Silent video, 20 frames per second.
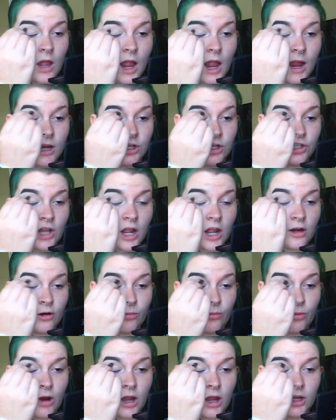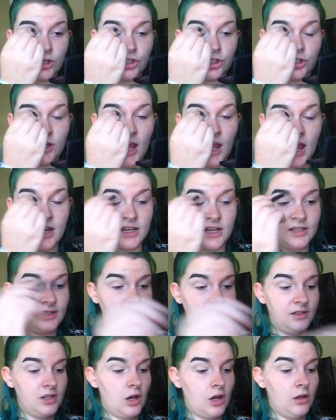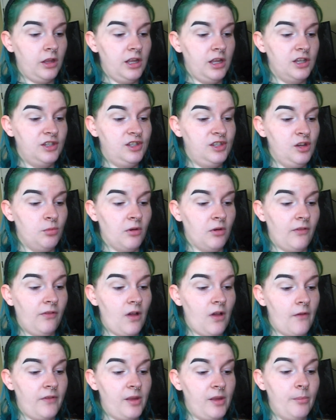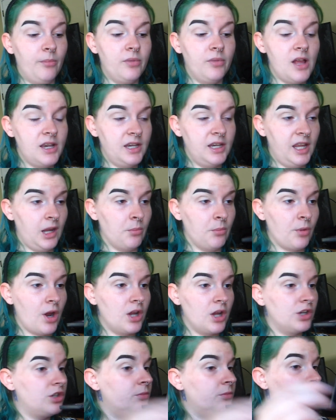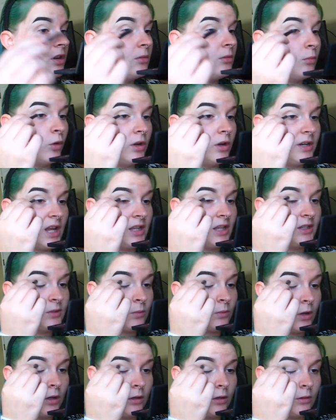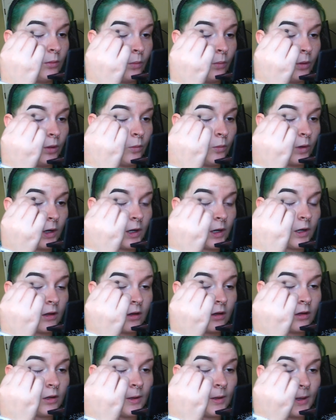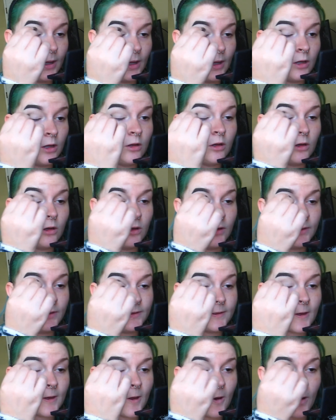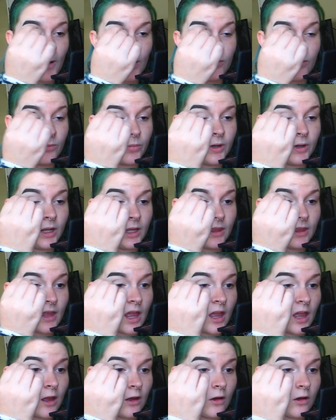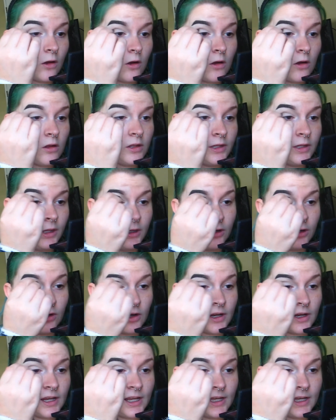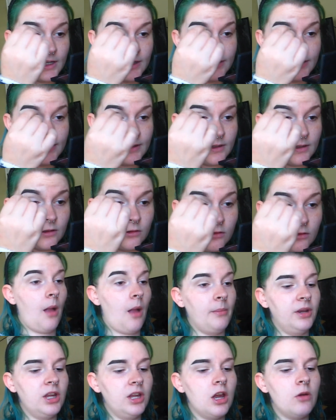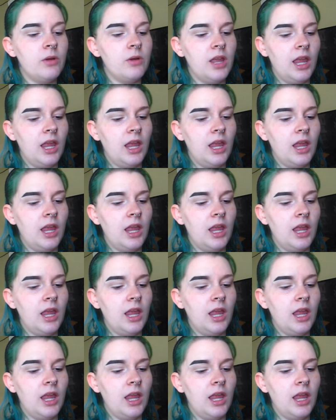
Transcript: eyeshadow brush, not necessarily a super fluffy blending brush, but a more dense one would work. So I'm putting that all in the crease. I'm going to go